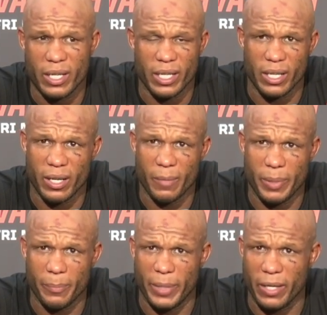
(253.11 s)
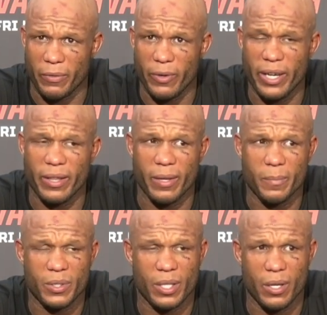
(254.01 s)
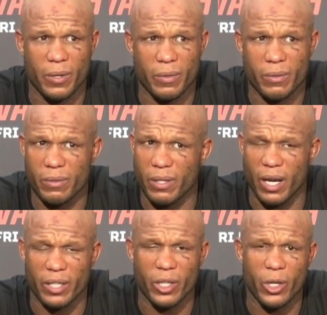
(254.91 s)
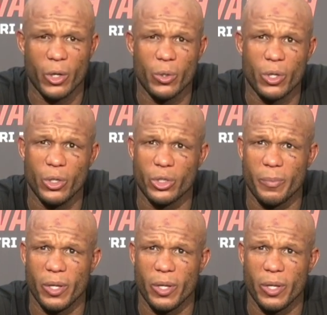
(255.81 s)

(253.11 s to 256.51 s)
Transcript: And I beat 3 of them, so I don't know who